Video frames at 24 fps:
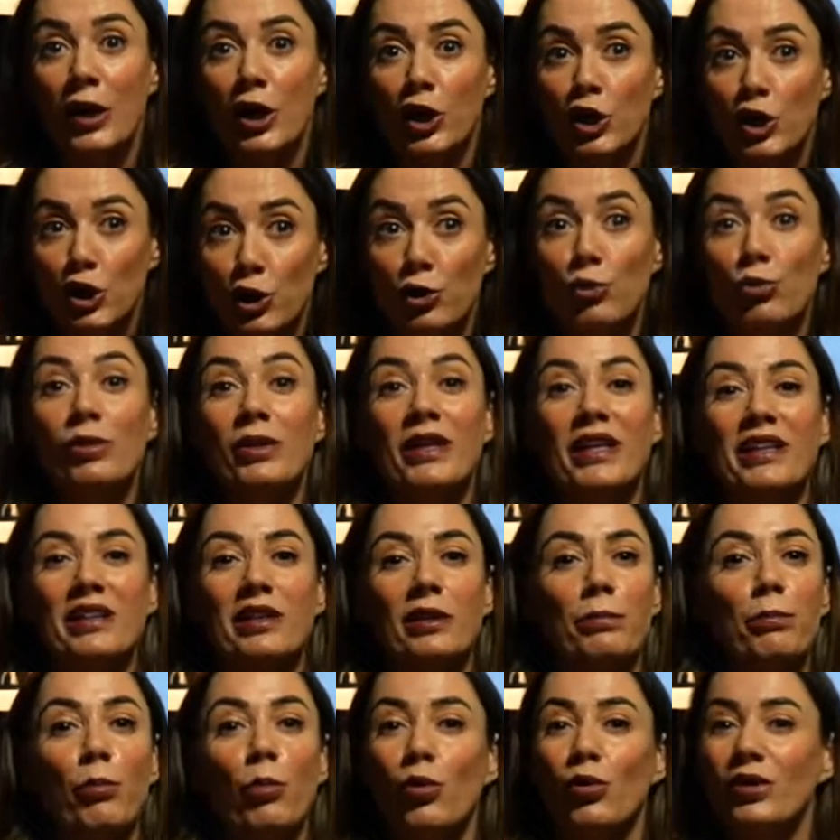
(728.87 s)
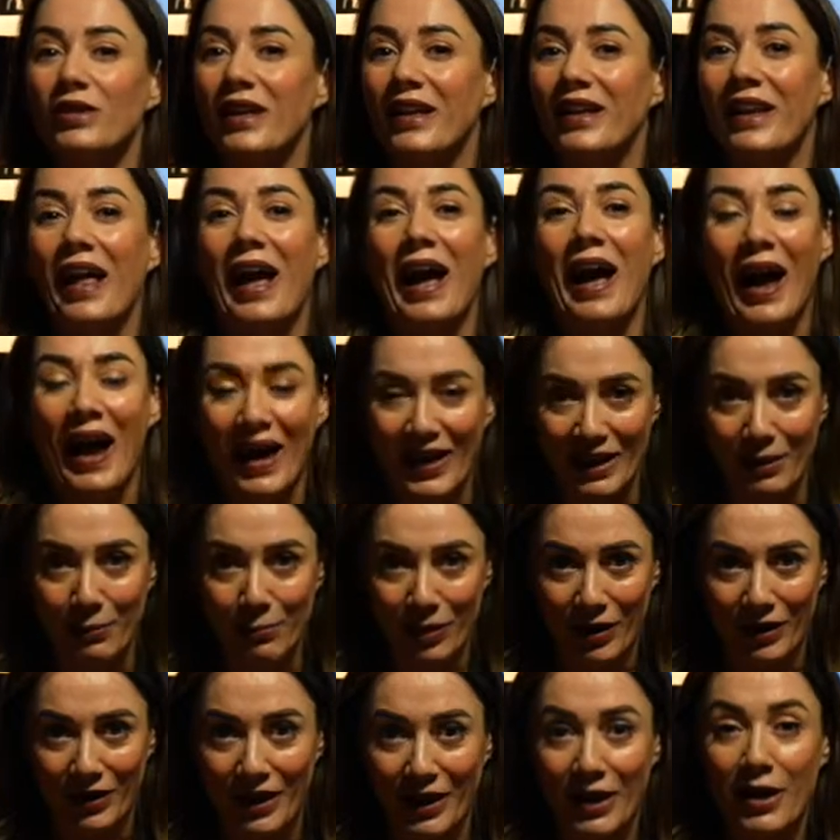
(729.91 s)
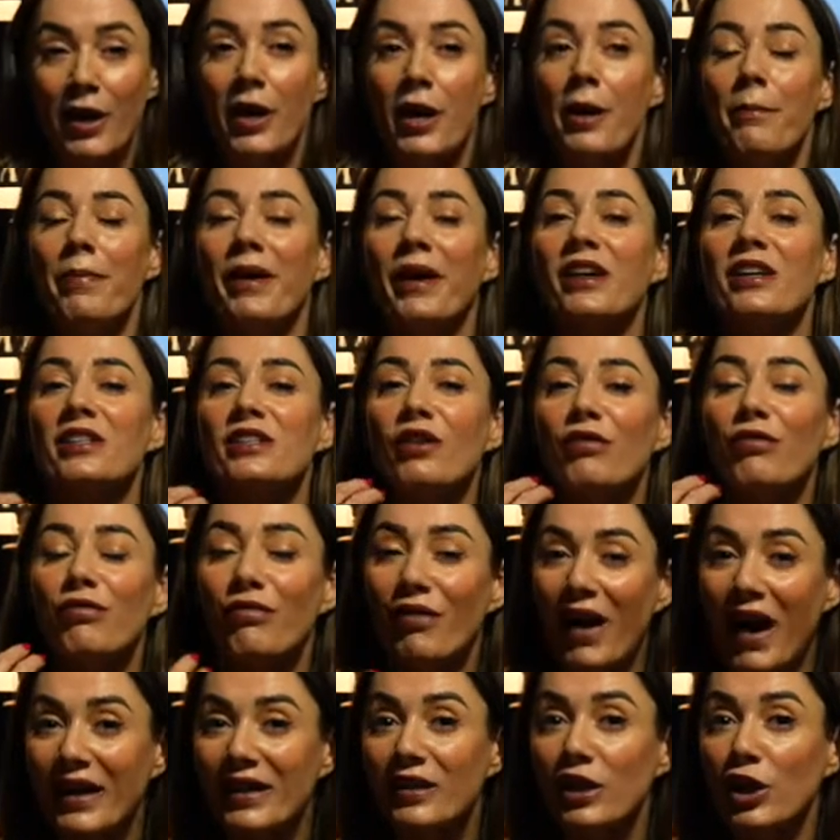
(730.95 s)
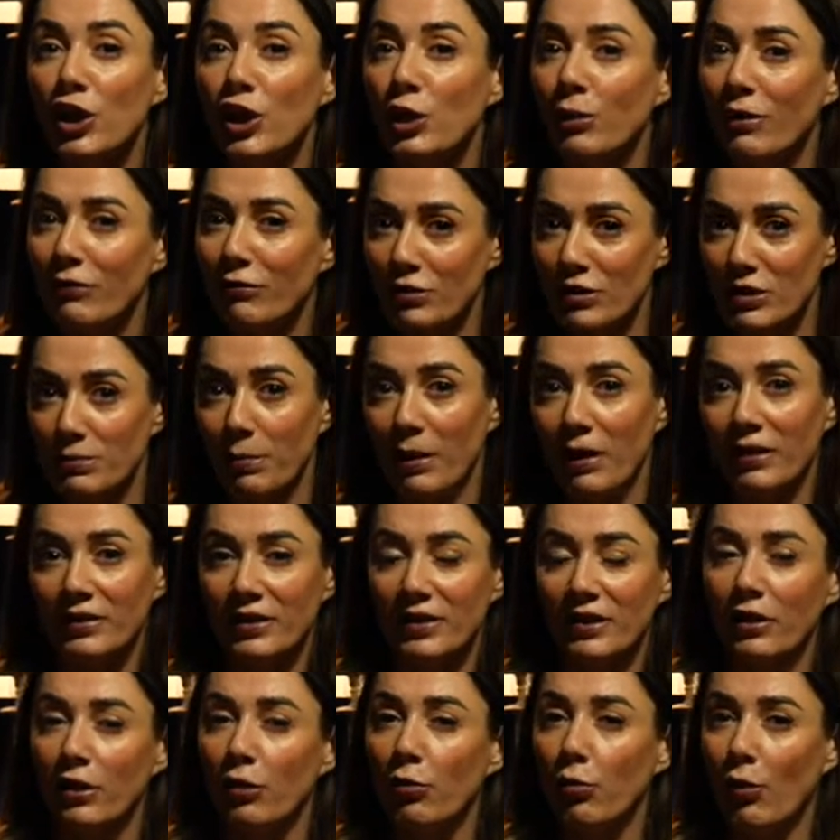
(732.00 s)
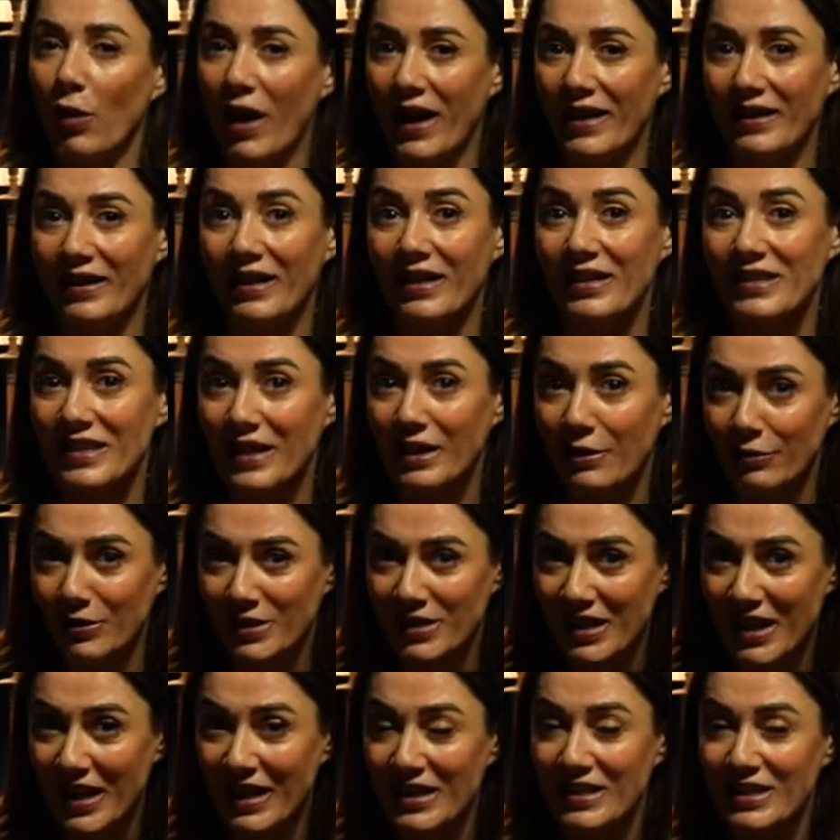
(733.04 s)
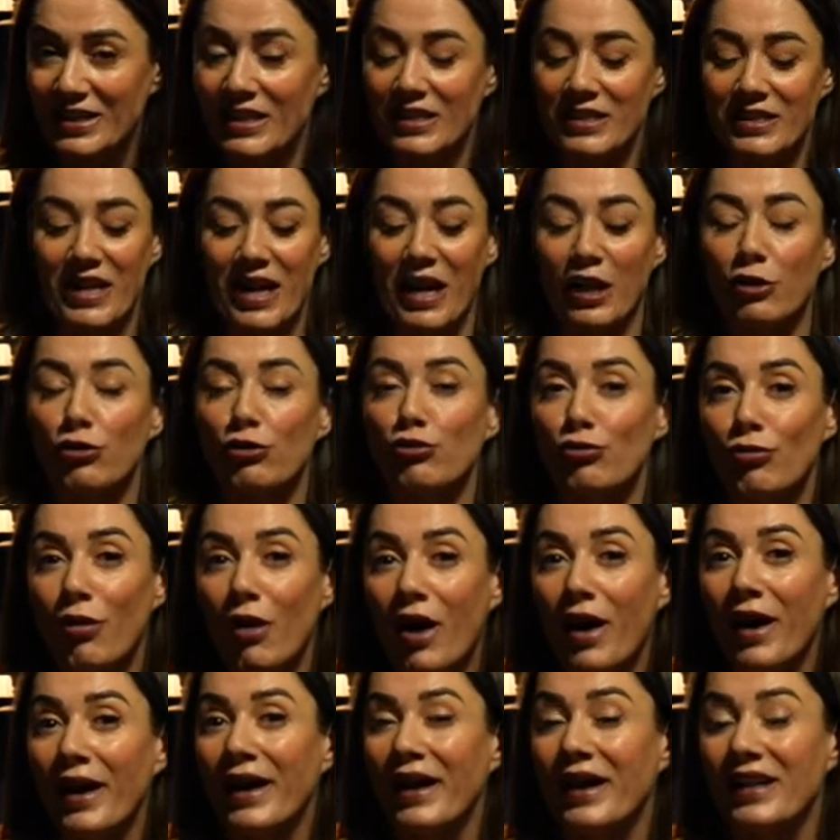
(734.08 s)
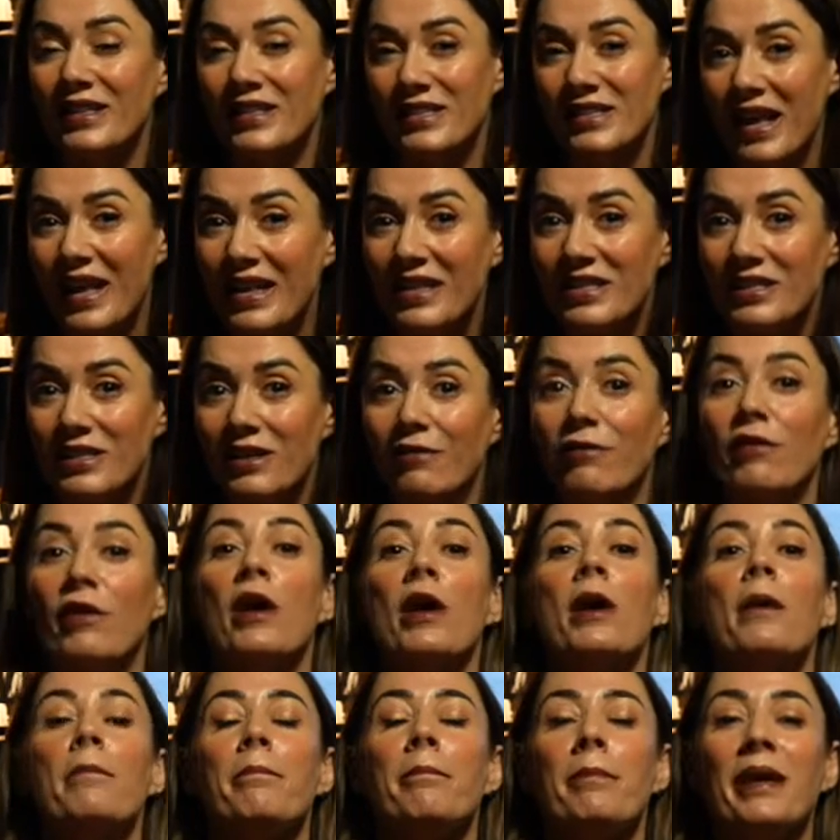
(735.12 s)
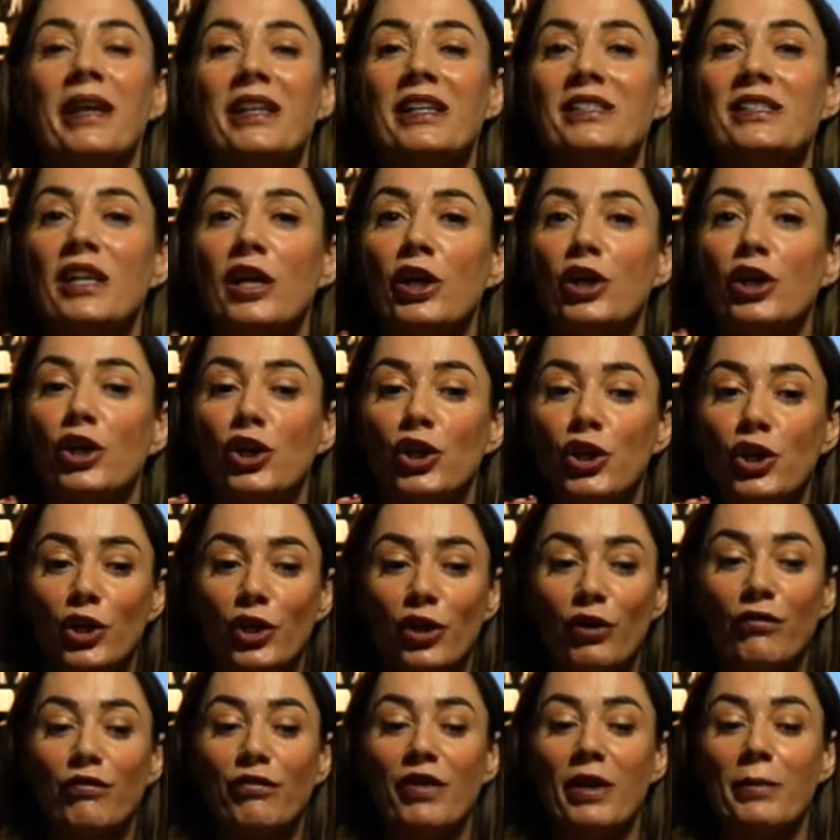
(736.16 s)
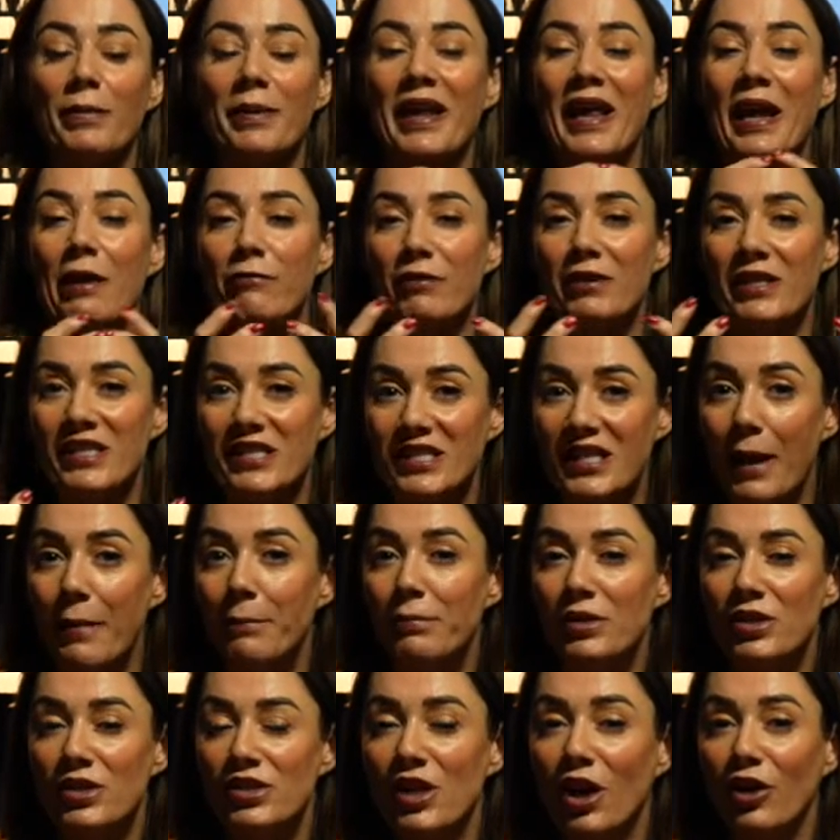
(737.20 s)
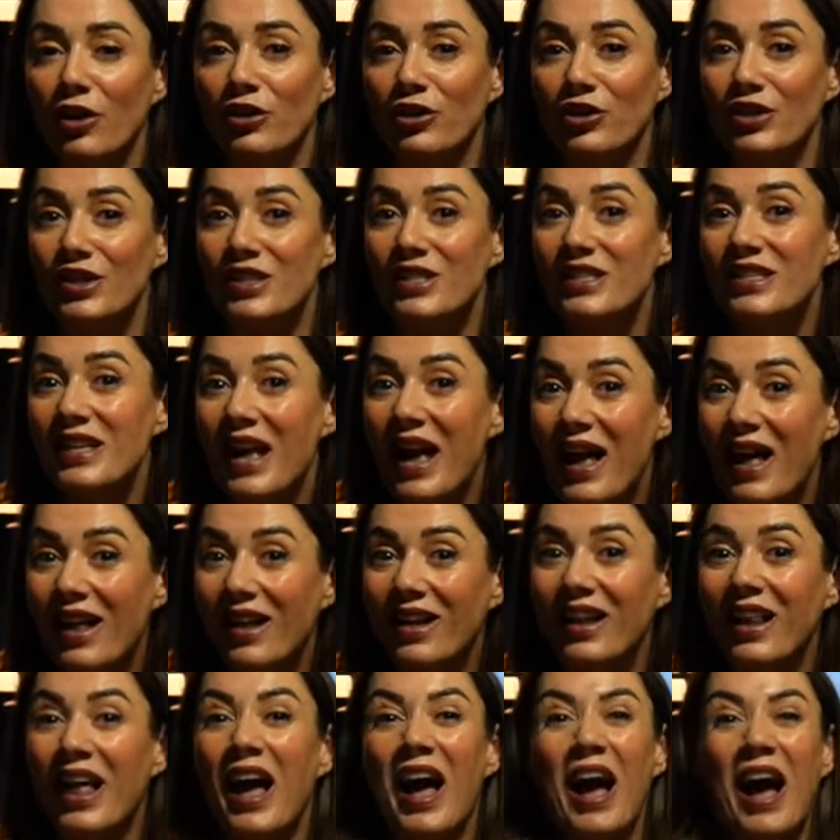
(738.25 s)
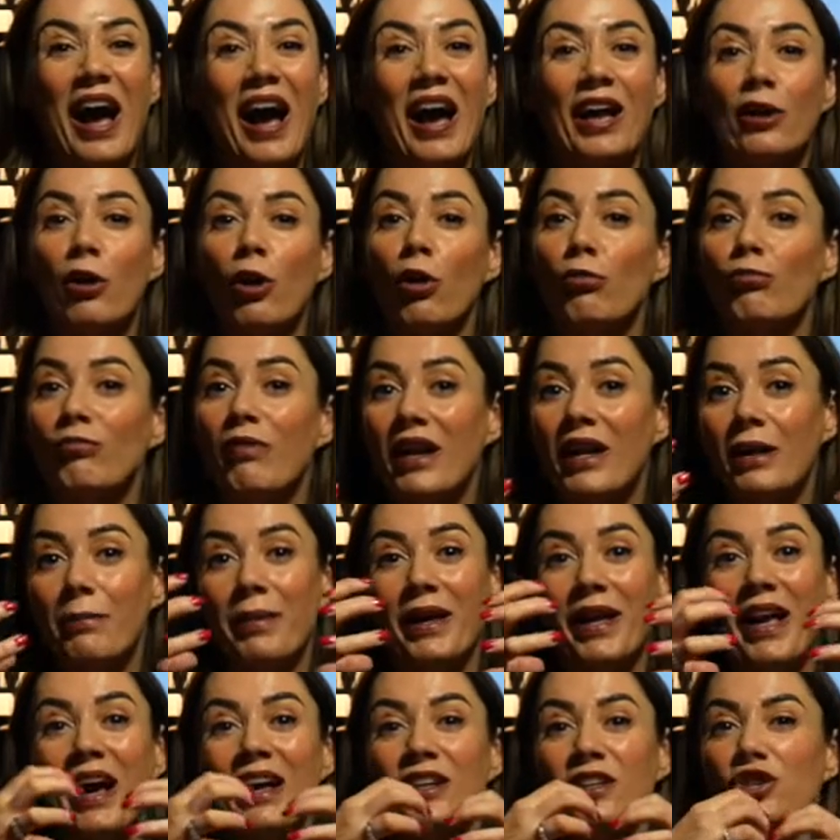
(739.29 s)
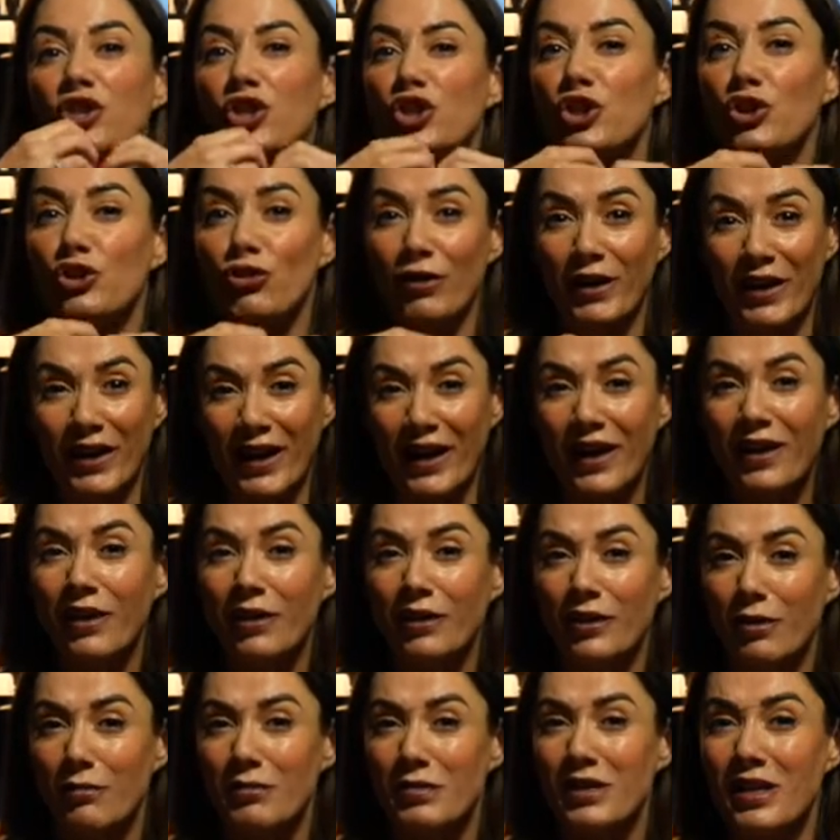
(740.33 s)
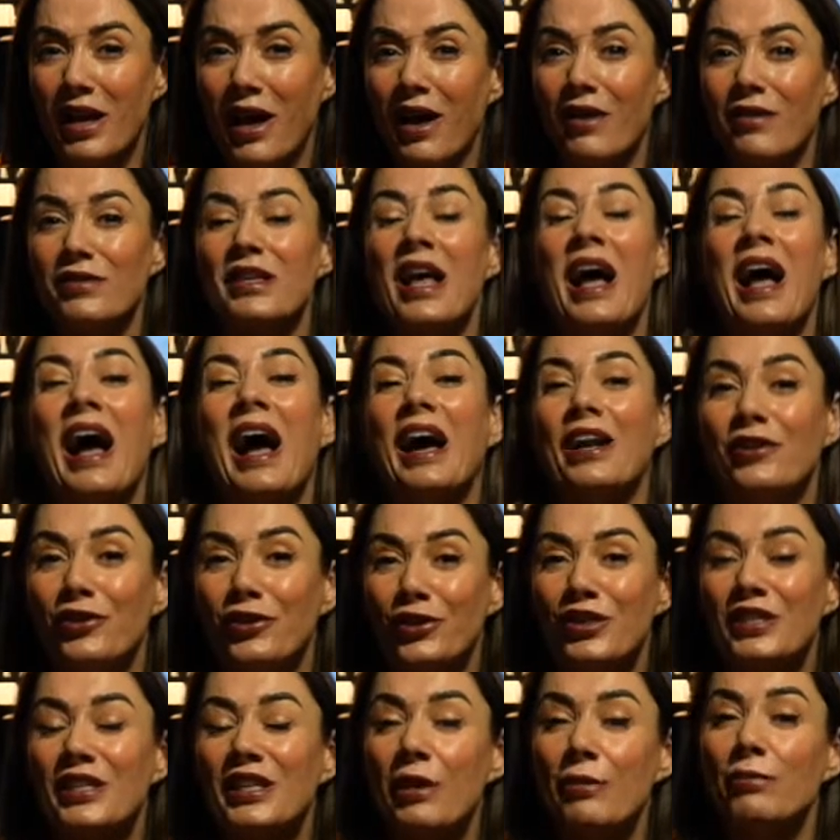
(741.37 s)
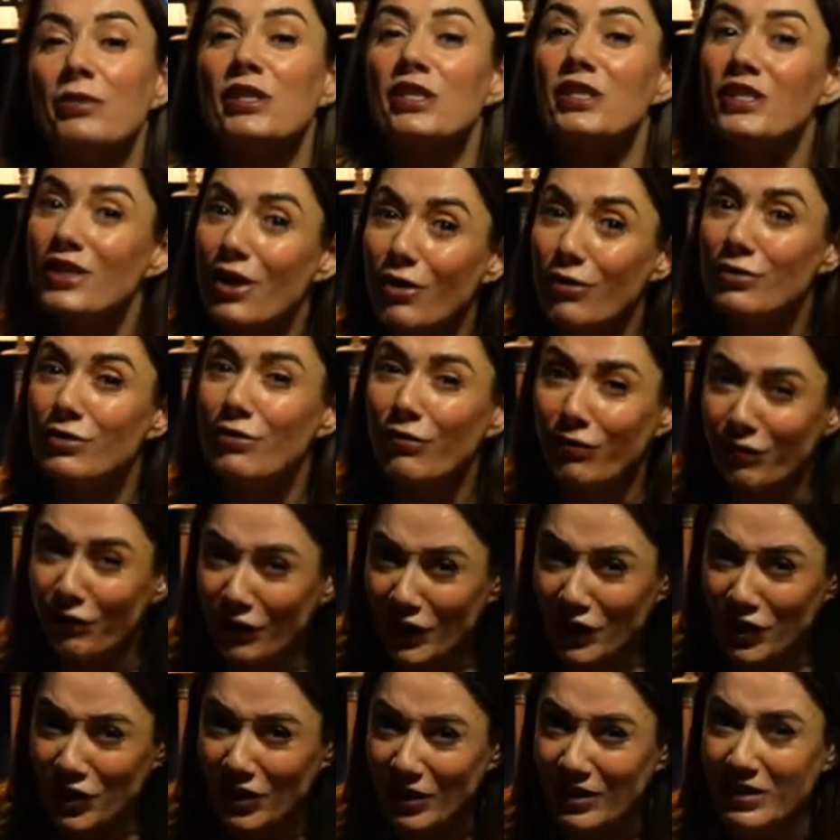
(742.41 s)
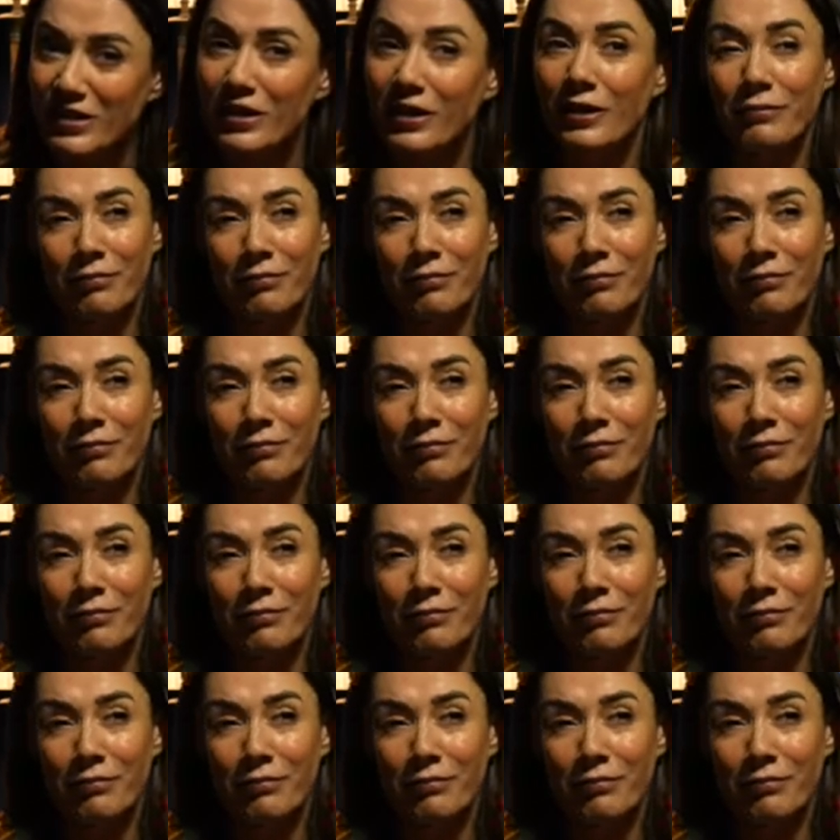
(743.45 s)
You need it more than anybody, because the fact that you have responded in a way that is irritated and dry and sensitive means that your vitamin A receptors on your cell had already begun to shrink in on themselves, and your skin was so deficient.